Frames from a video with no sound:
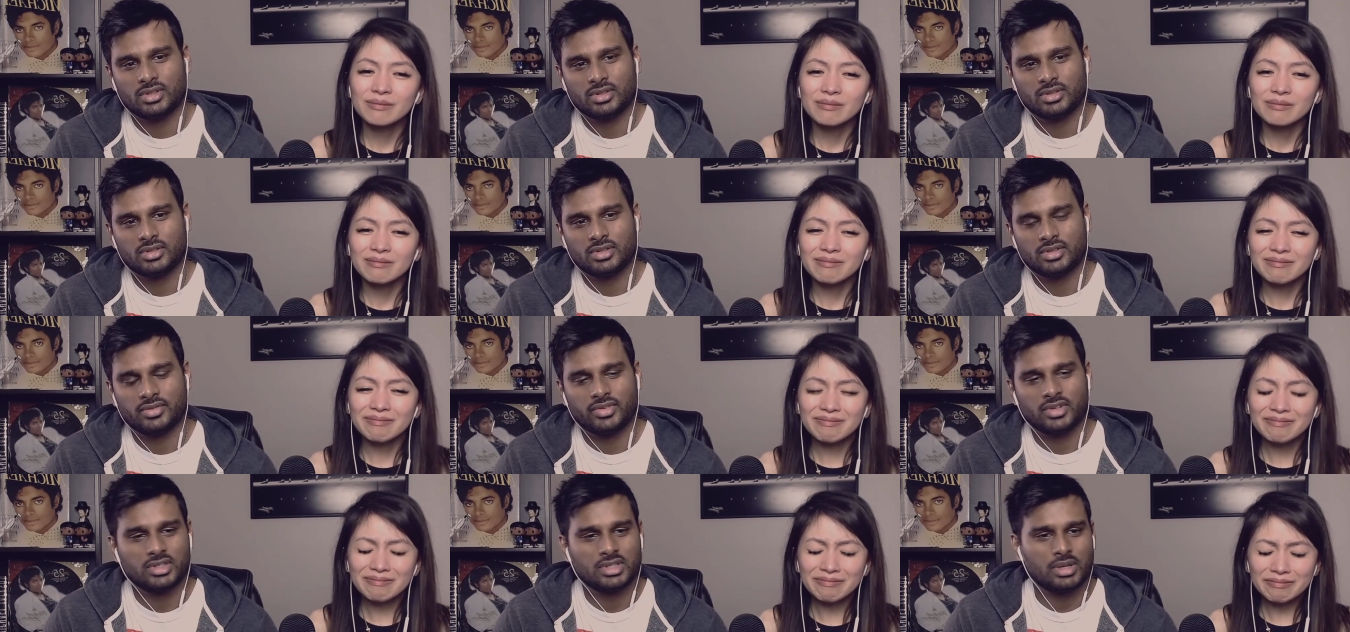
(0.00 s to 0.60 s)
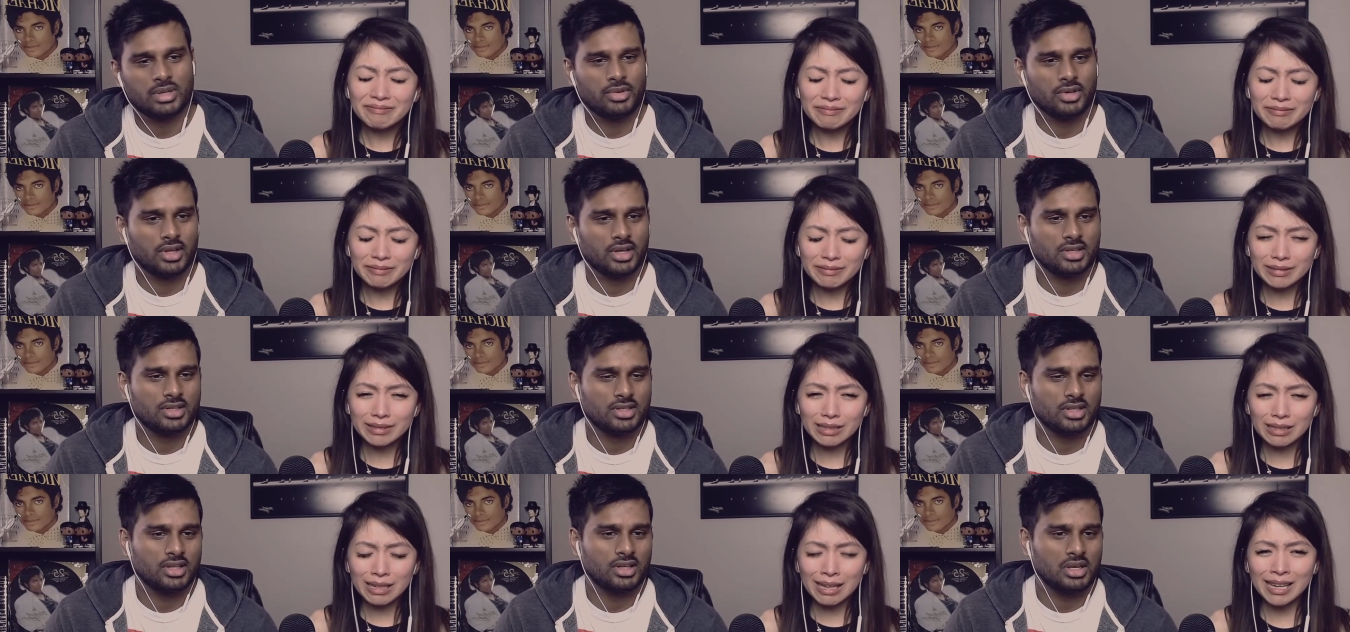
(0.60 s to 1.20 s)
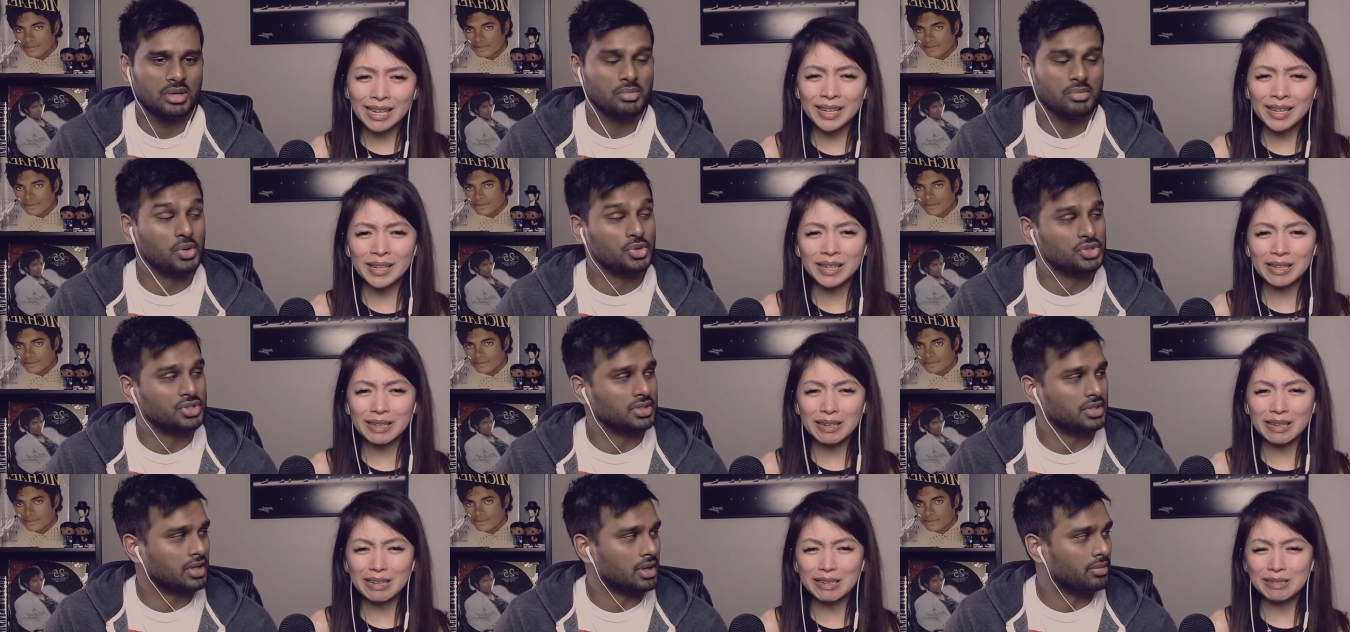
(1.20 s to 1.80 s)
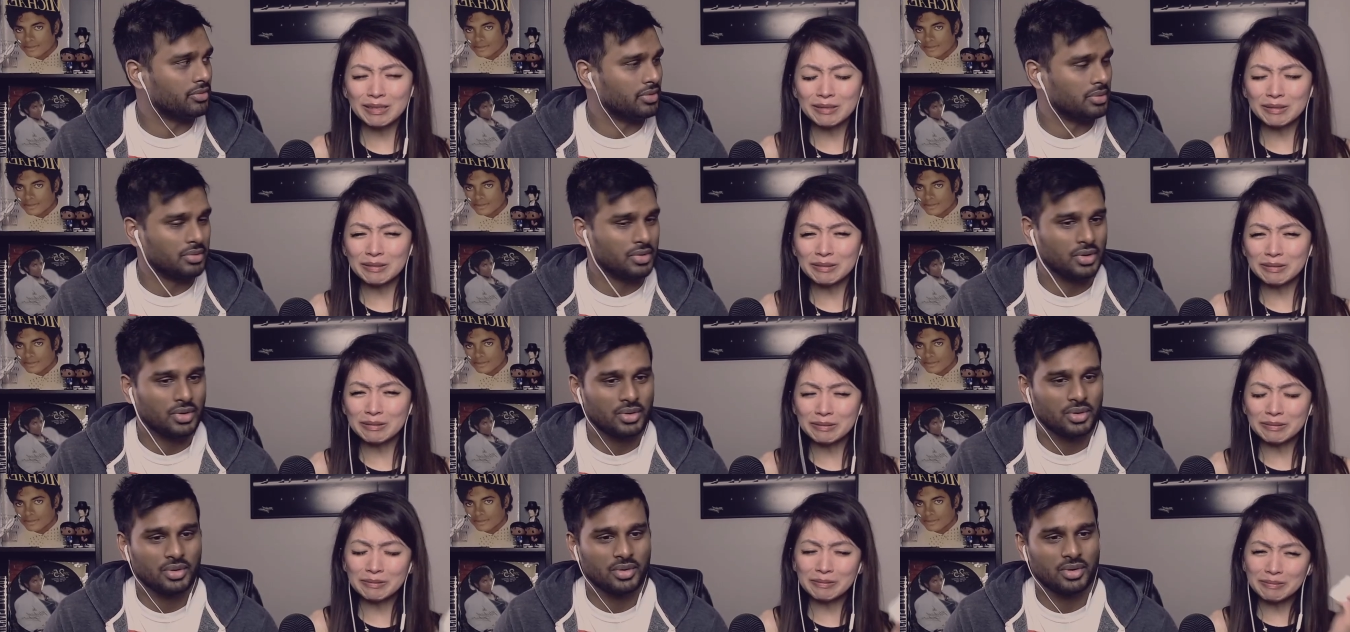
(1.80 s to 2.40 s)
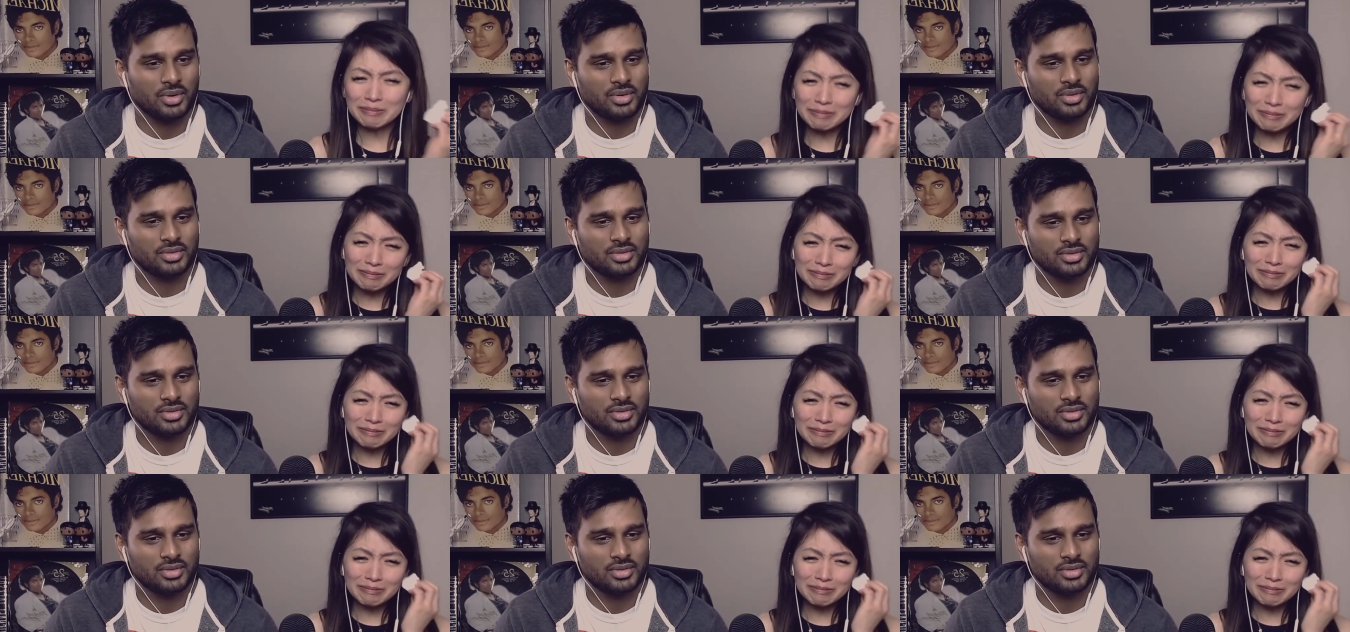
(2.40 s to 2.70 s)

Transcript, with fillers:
Speaker 1: It's the first time you're like seeing emotion come from Kotaro.